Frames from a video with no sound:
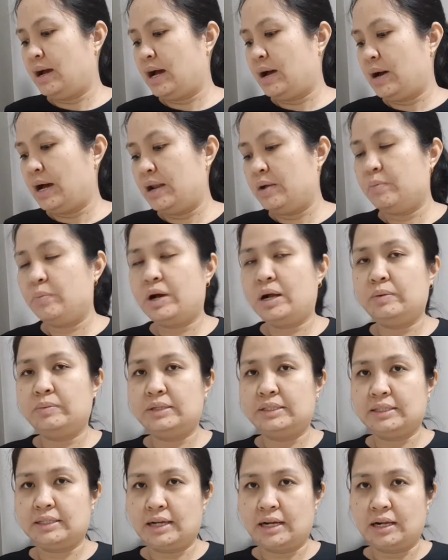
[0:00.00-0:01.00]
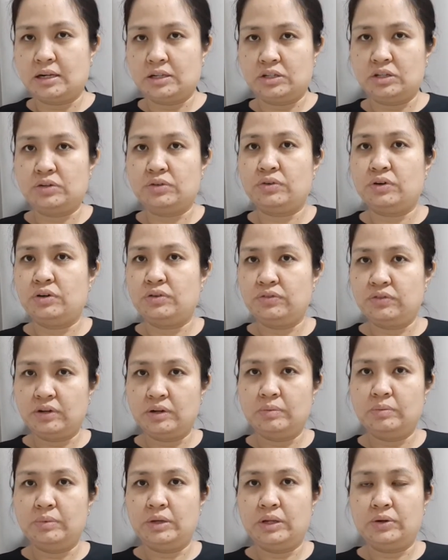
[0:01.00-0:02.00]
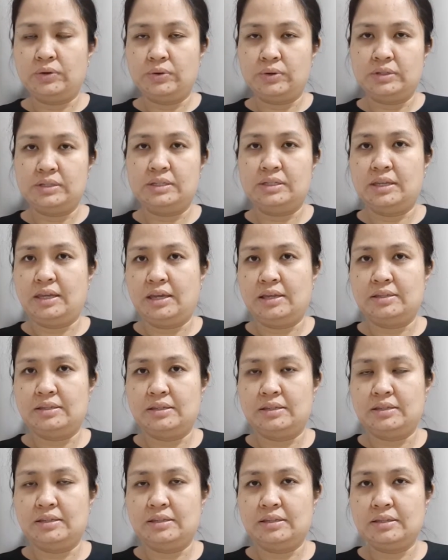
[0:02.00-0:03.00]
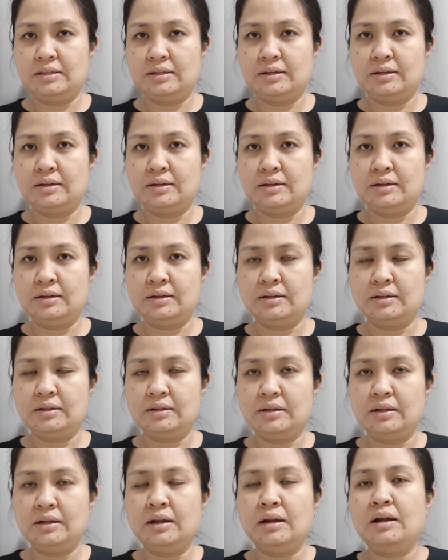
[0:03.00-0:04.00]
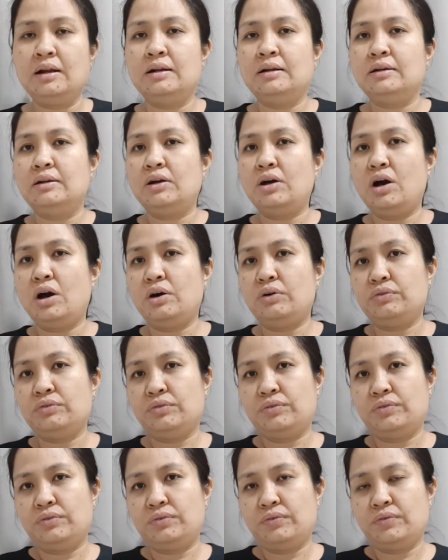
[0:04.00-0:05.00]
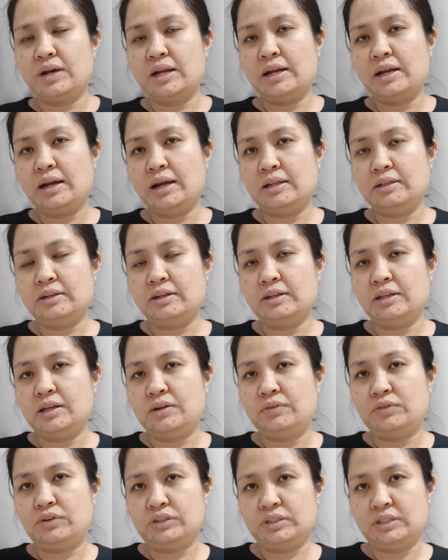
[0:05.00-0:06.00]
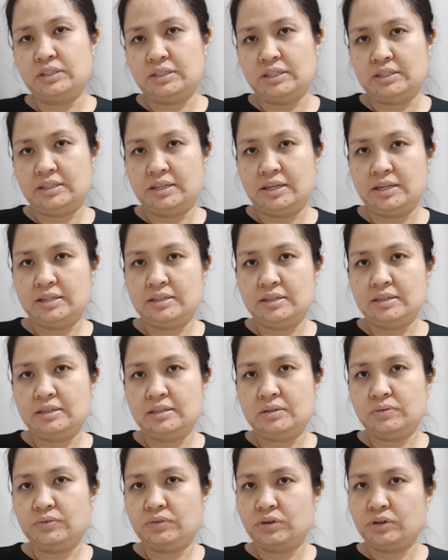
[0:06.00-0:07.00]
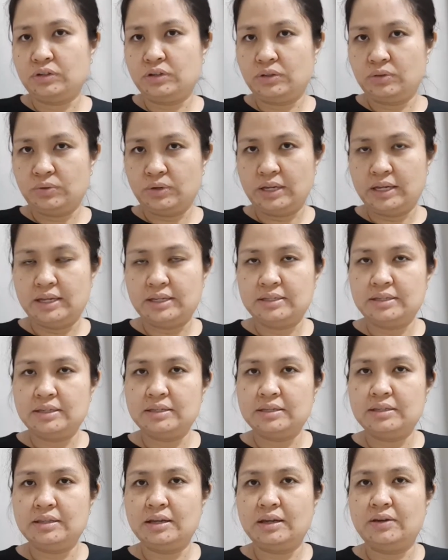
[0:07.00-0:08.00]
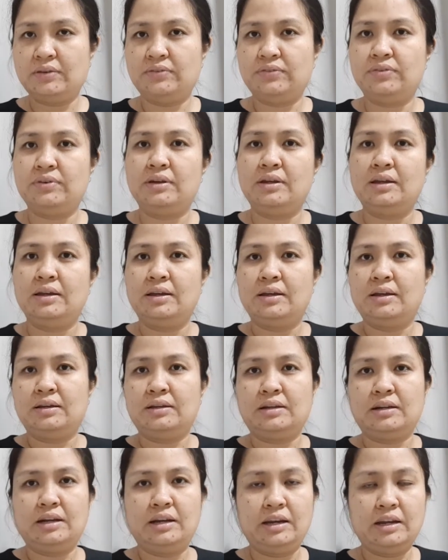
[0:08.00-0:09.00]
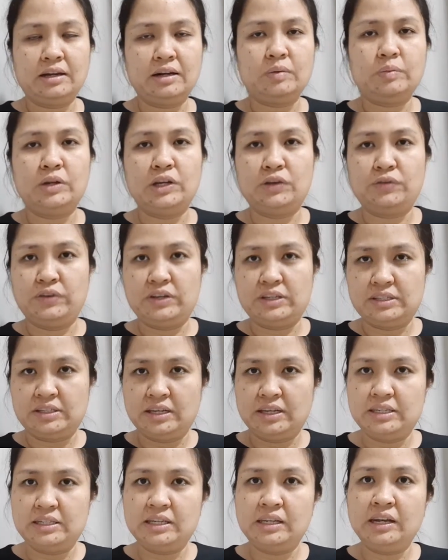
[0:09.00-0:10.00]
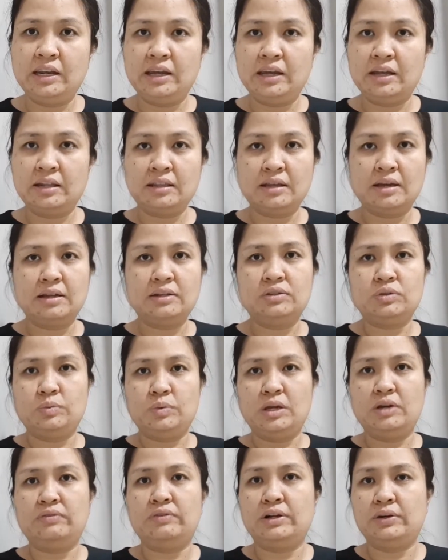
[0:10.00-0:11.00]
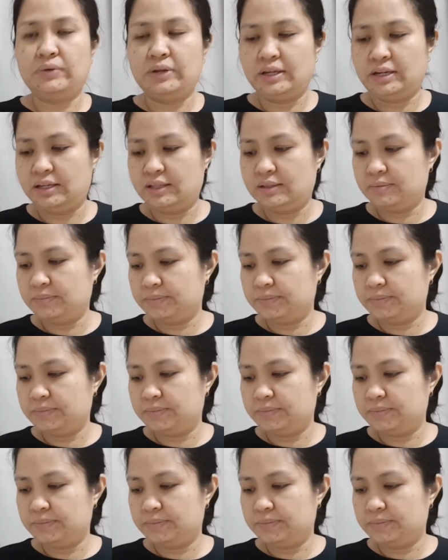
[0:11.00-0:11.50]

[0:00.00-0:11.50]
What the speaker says: unpublished culture-confirmed melioidosis cases. Of 146 cases, 42 cases have clinical manifestation data to be evaluated.